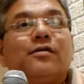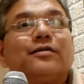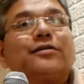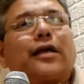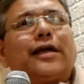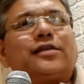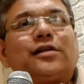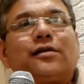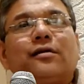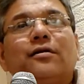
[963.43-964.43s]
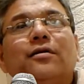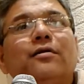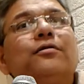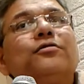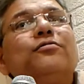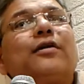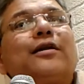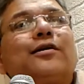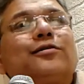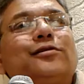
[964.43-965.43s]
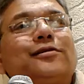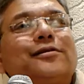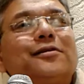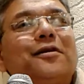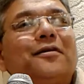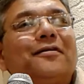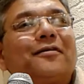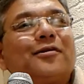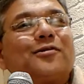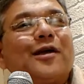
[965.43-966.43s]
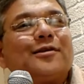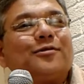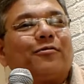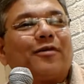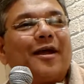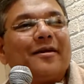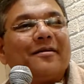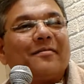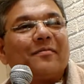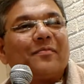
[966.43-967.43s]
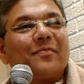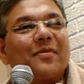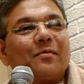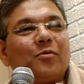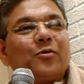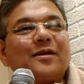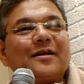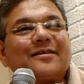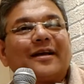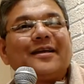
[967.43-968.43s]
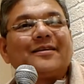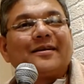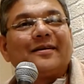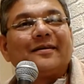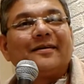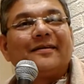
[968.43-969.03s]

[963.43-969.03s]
Sakijana. You can consider Krishna as your friend. Pujana, Sakijana.